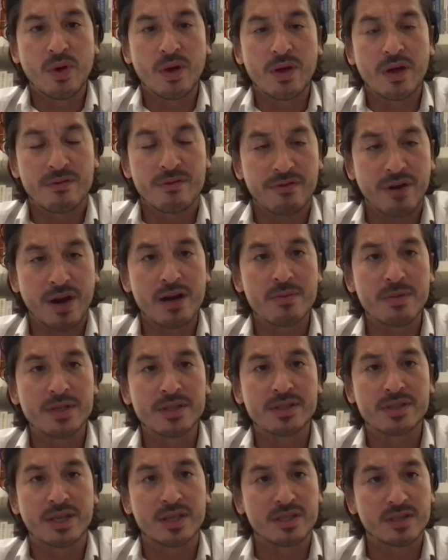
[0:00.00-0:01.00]
environments
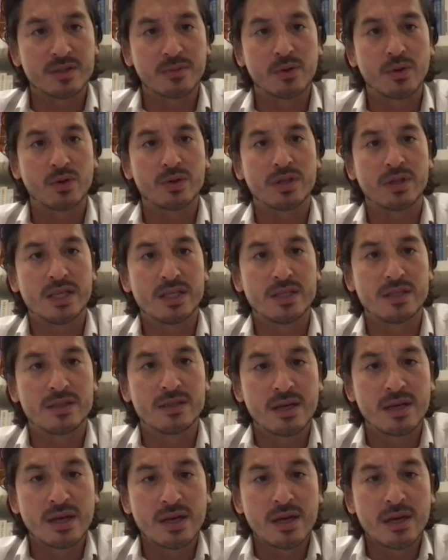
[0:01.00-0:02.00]
that support
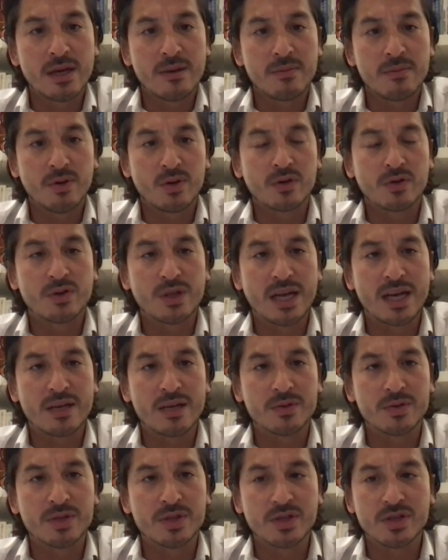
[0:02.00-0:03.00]
these beautiful
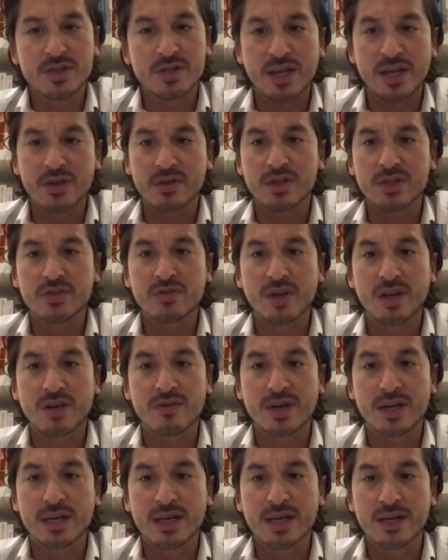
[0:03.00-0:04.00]
animals that you're seeing on the screen
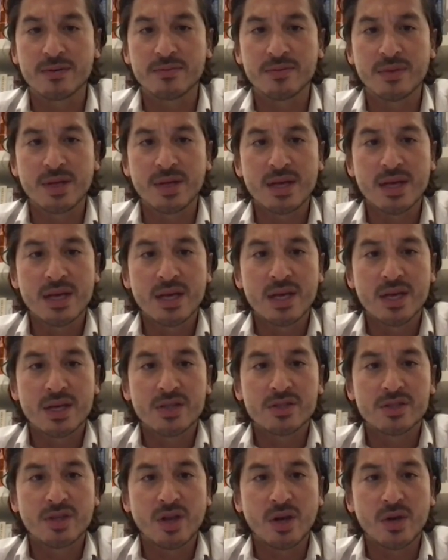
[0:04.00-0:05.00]
right now.
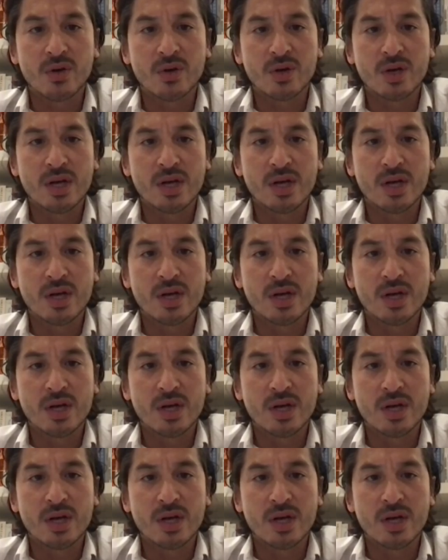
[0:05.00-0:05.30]
So